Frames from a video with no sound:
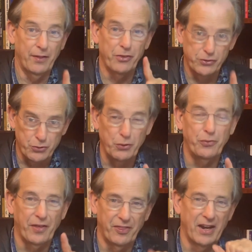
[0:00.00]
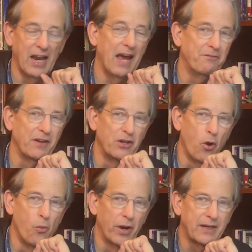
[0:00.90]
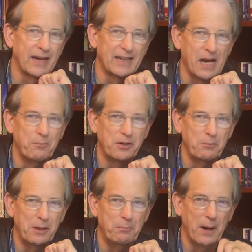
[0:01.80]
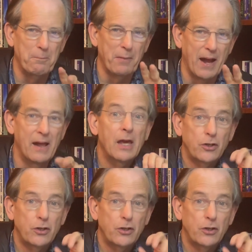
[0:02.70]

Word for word: the truth, and the life, and no one can come to me but by,